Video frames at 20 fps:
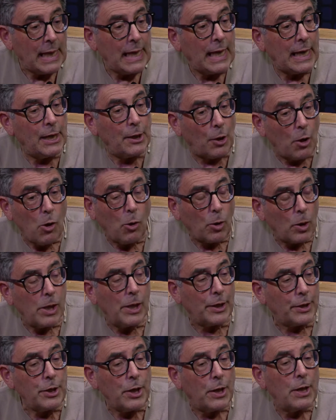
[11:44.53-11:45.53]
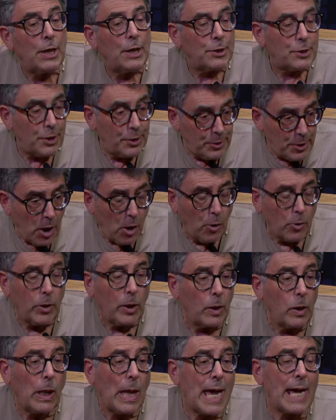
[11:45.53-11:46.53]
in Oakland to know
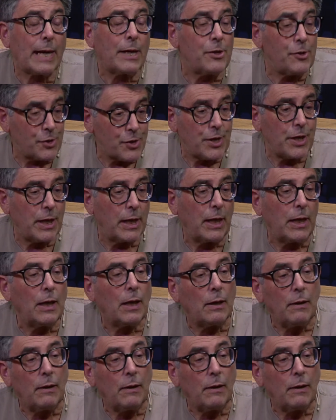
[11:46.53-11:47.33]
the legacy